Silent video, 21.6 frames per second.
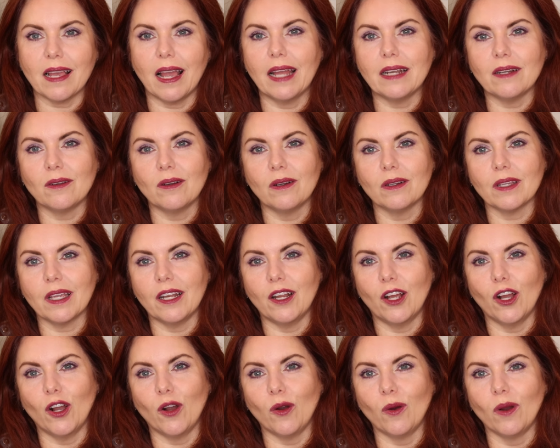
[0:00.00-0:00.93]
I don't
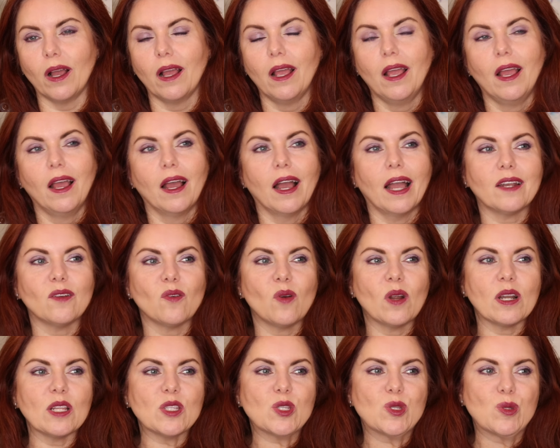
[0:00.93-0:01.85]
want it